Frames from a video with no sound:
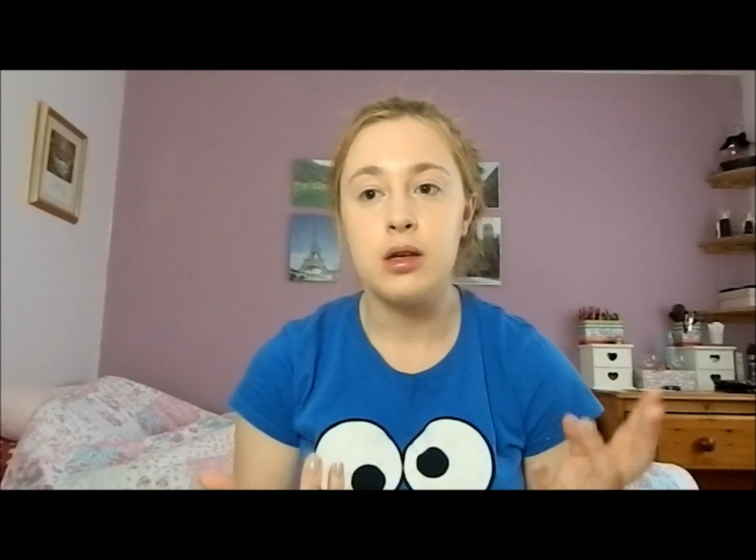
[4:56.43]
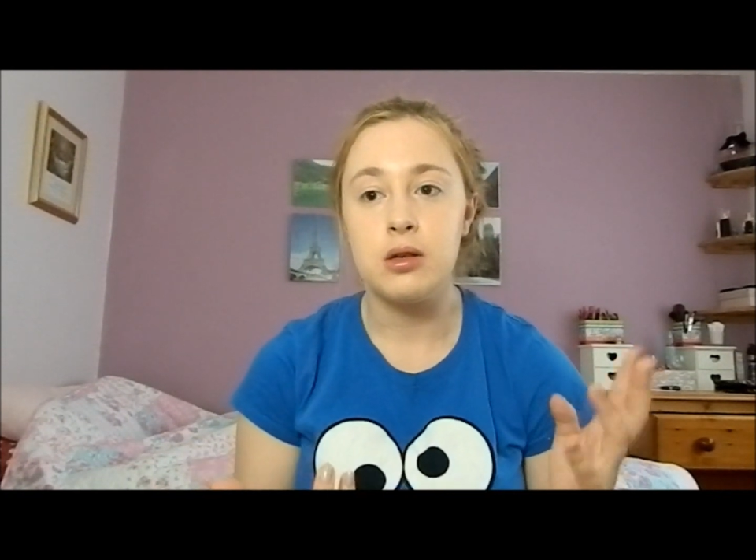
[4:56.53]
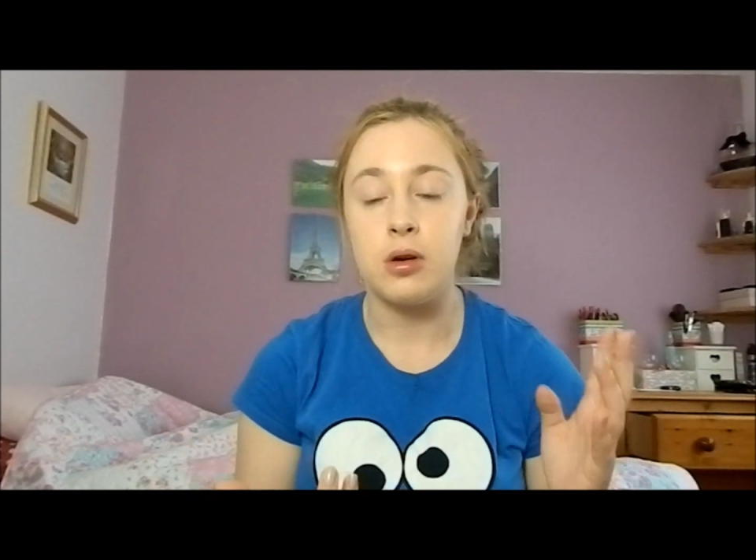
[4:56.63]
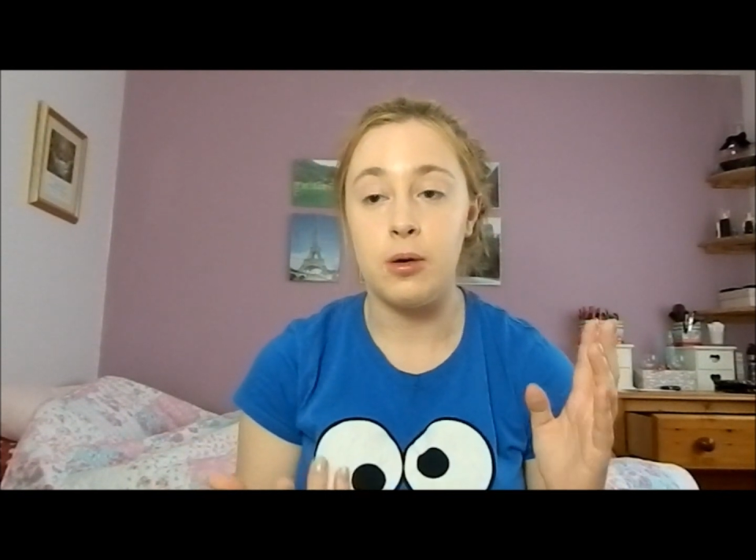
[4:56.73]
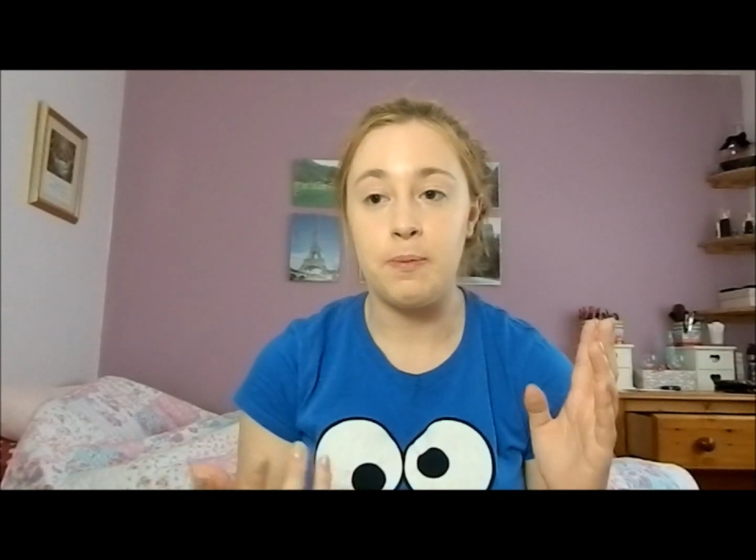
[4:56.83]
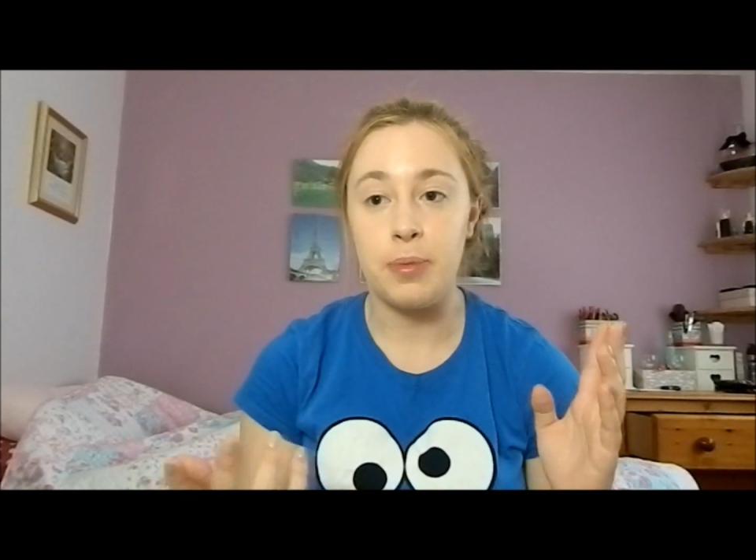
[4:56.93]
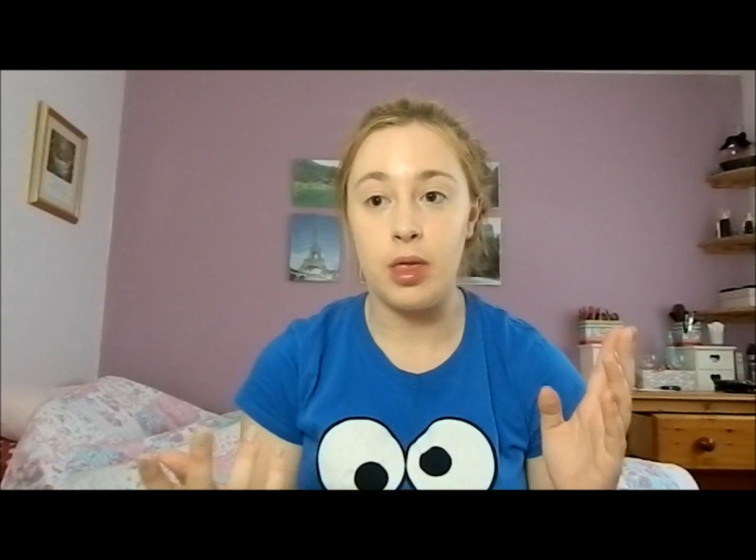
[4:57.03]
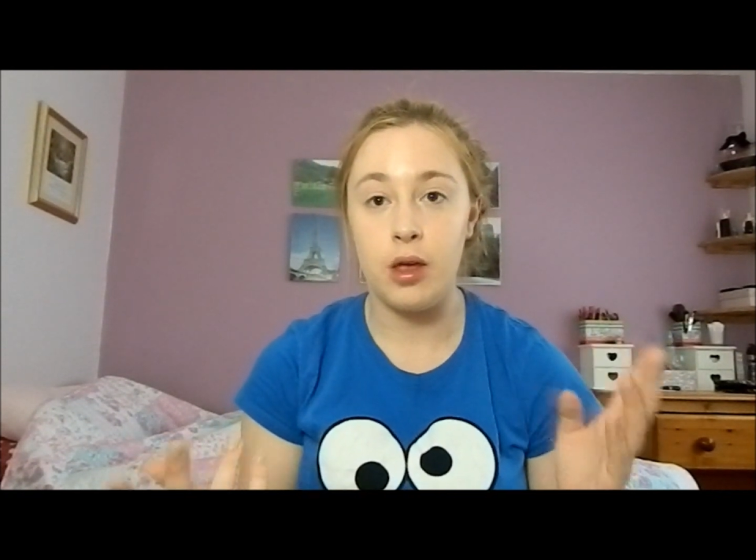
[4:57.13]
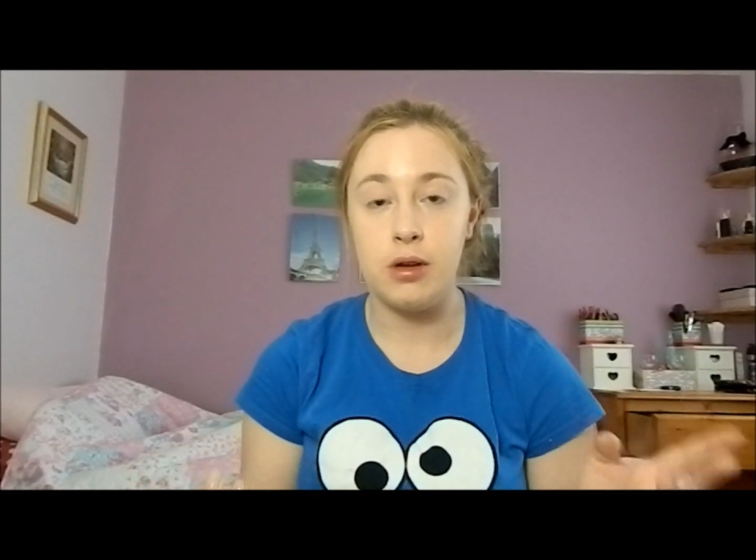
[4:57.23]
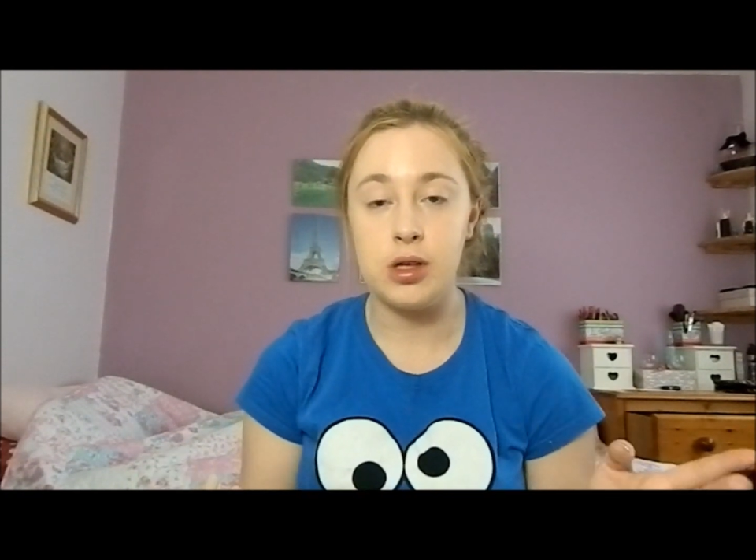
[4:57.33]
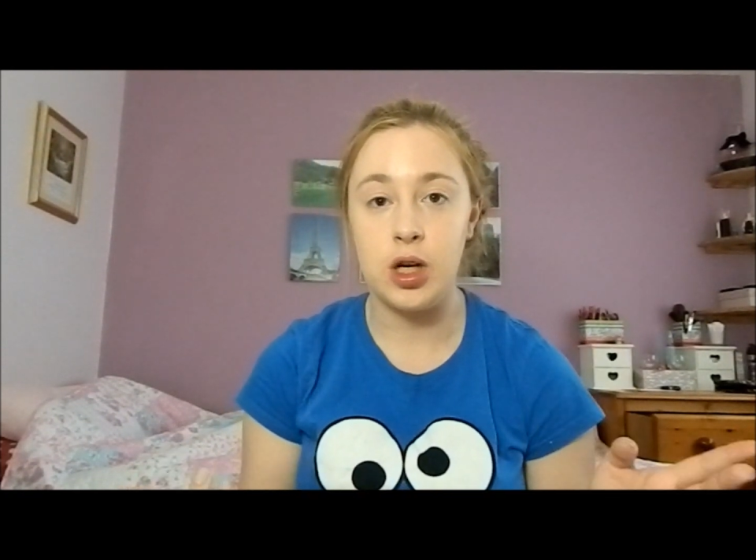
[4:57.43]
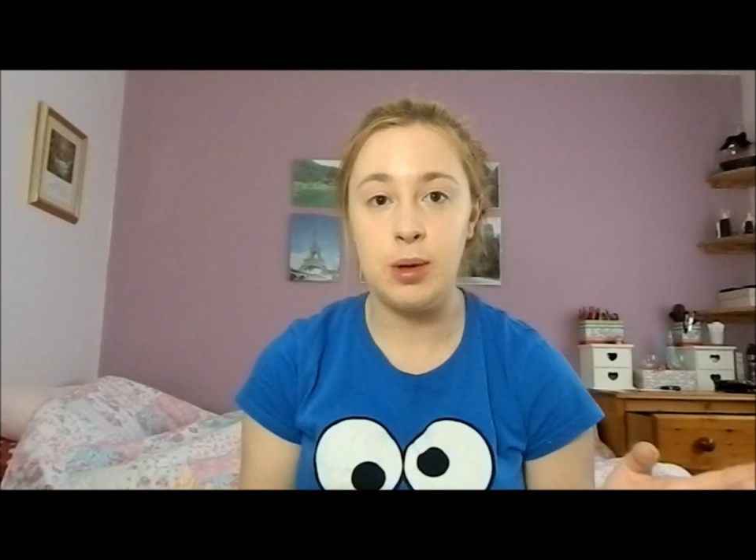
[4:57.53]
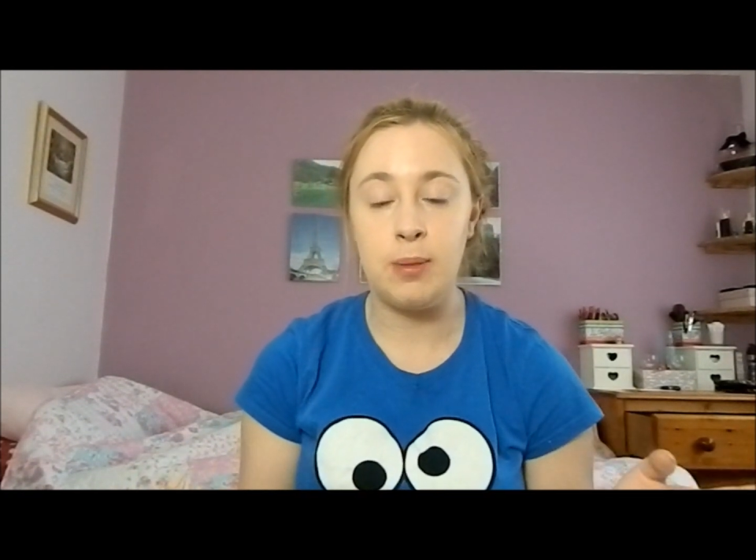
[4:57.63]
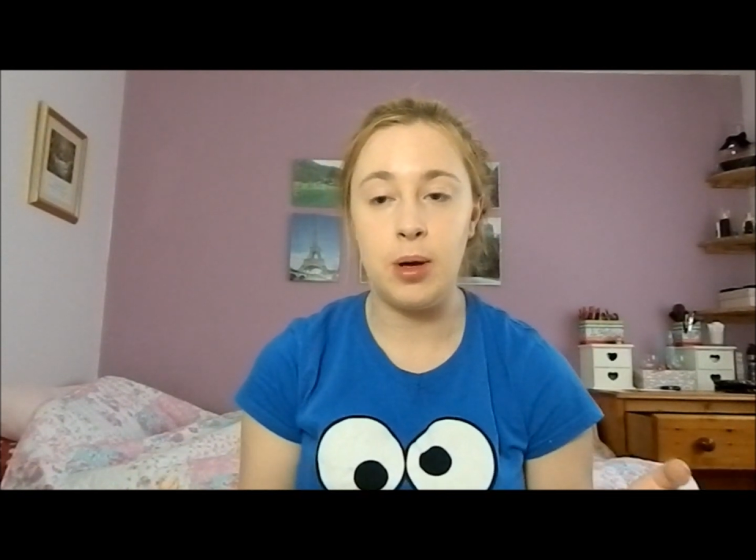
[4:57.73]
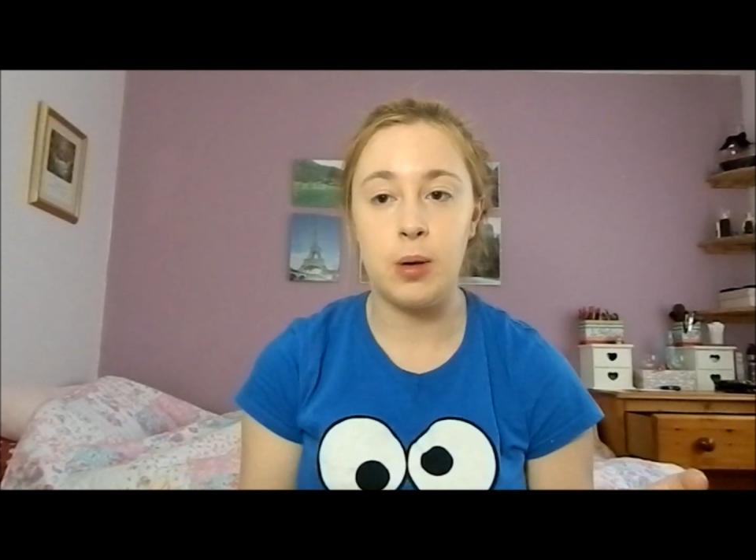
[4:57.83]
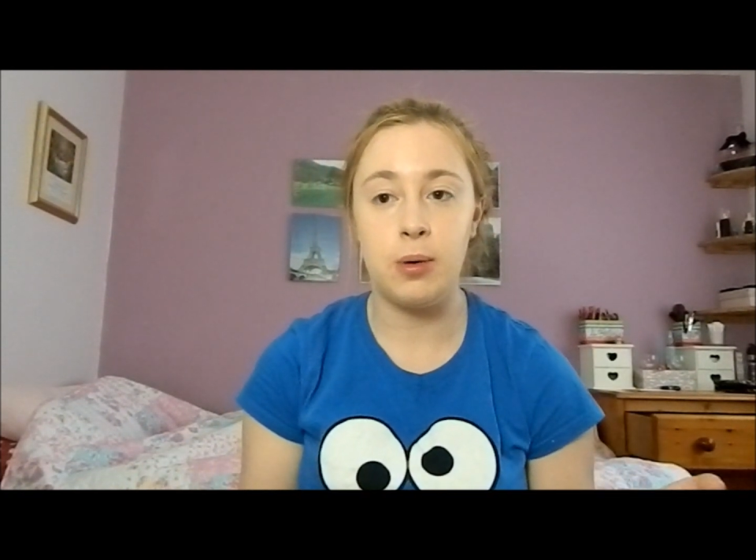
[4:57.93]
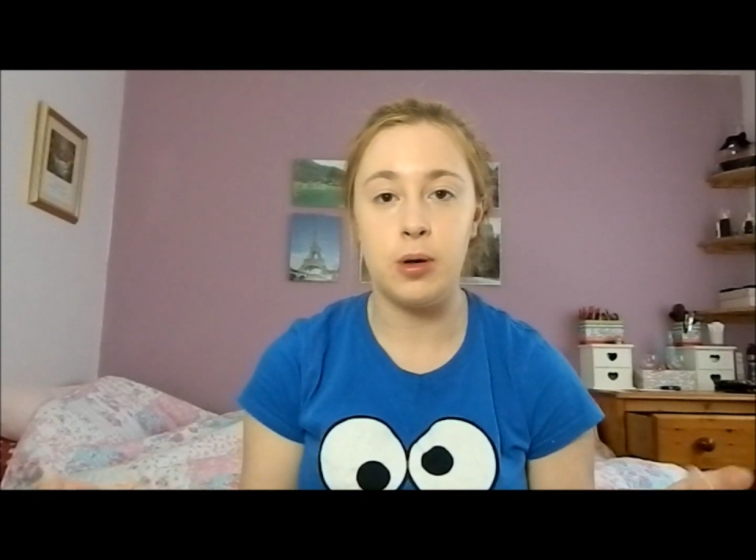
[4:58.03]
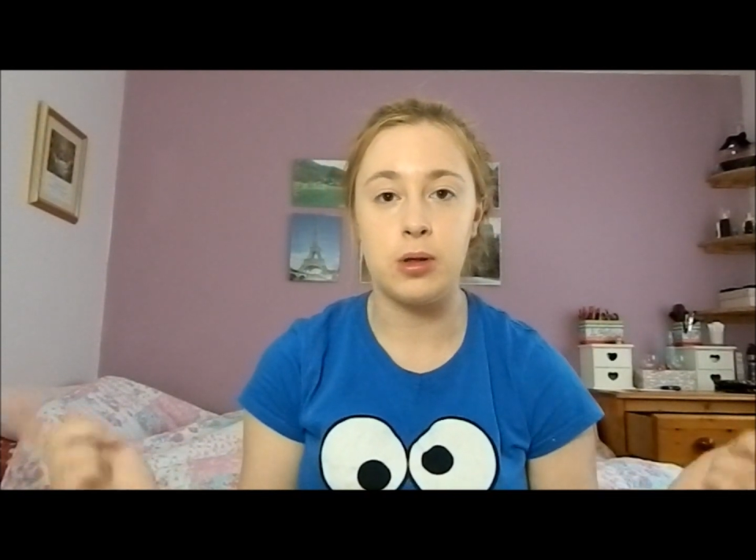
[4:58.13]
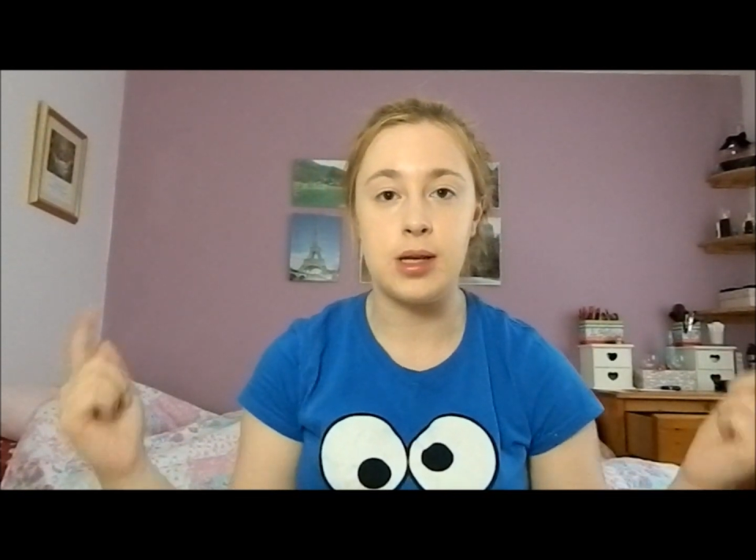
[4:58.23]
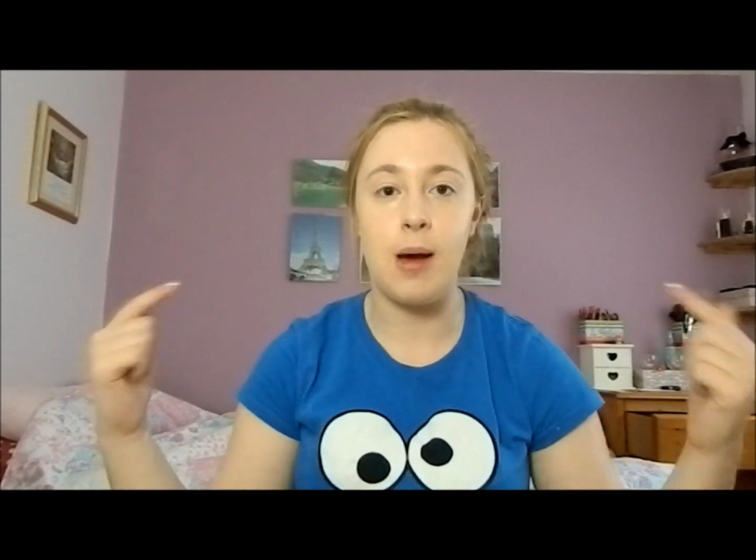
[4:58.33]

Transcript: So there is going to be a blog post